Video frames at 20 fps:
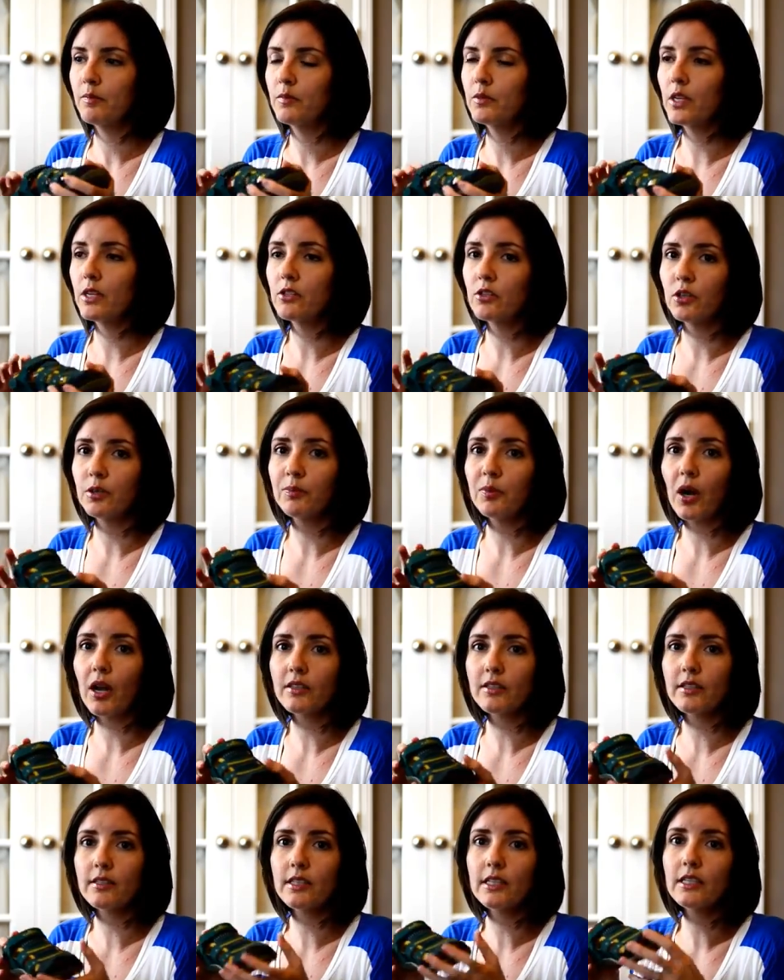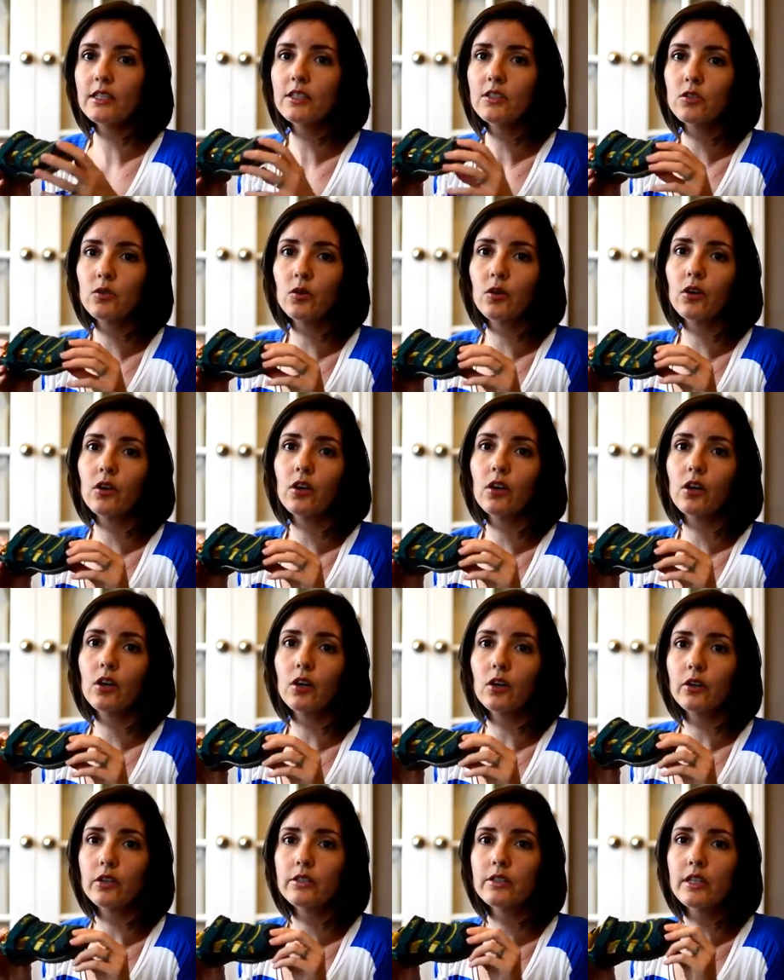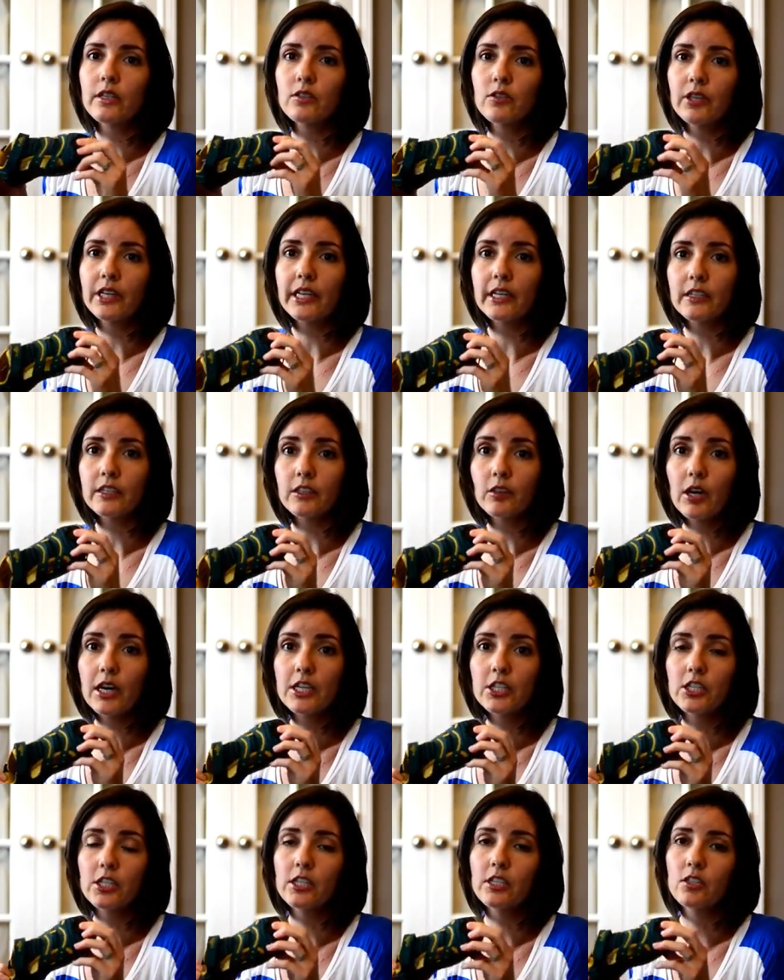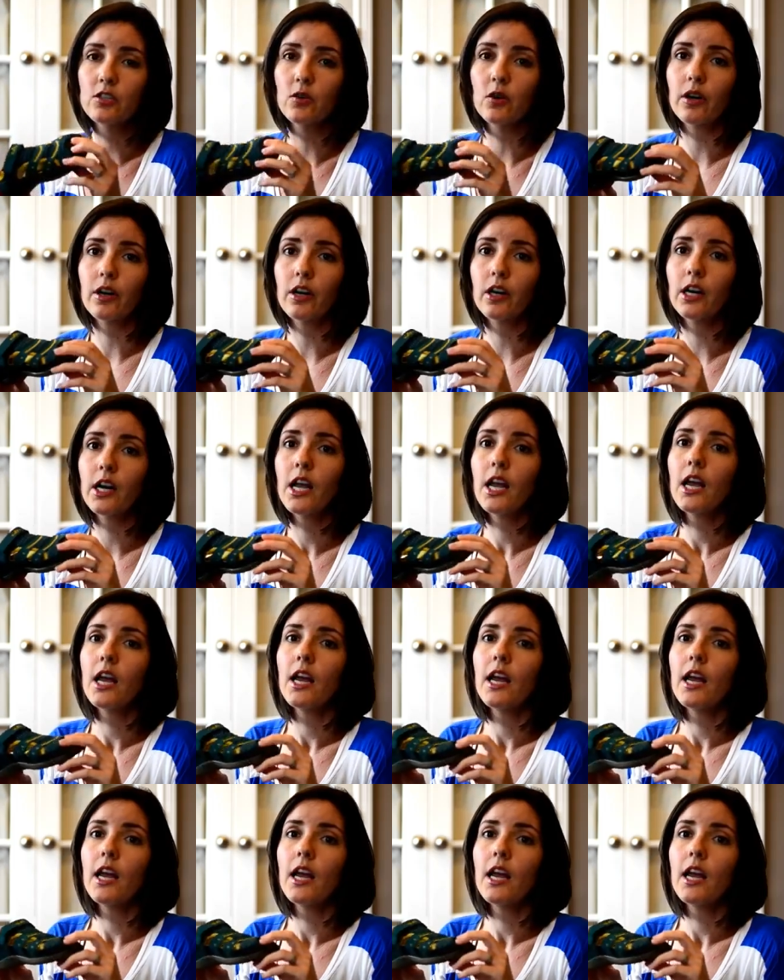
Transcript: sensory processing disorder or sensory integration disorder,